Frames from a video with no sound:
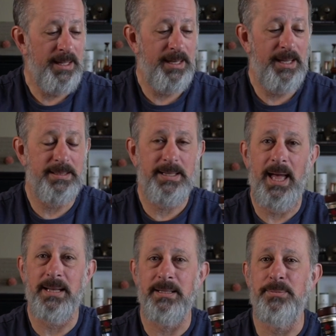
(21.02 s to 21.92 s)
It has
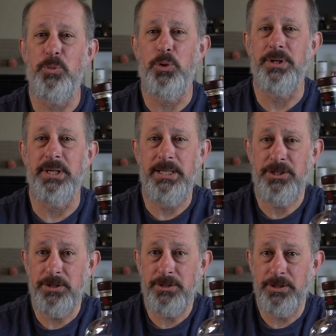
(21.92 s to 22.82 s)
gotten more
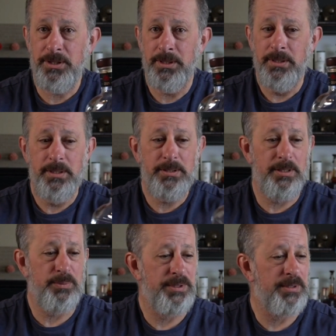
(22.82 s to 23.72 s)
deliciouser
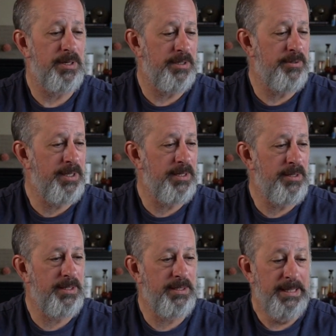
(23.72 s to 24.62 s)
since we started drinking
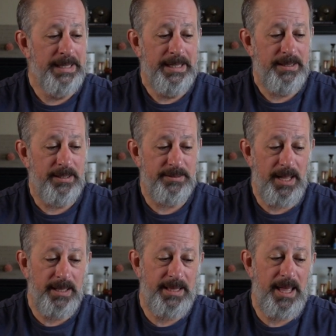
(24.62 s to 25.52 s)
on it. There's
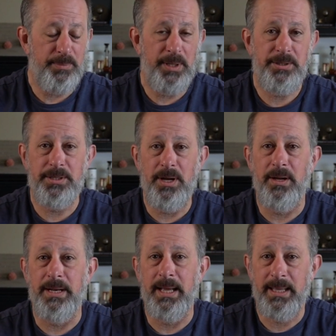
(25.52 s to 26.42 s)
not that much
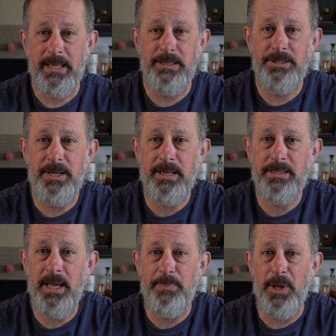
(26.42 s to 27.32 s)
gone. I kind of
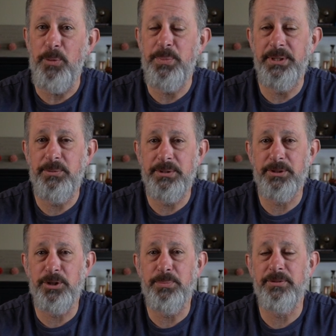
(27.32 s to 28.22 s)
checked up. I opened it with
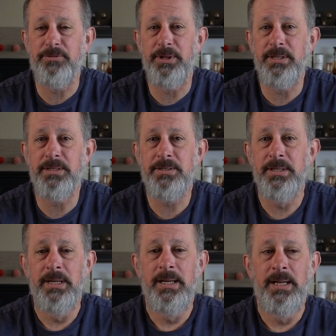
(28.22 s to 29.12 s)
a group of
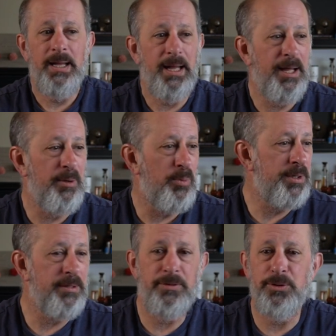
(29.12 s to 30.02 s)
friends,
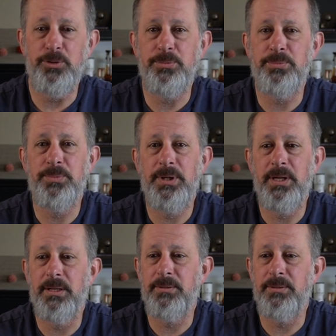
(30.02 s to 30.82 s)
one of whom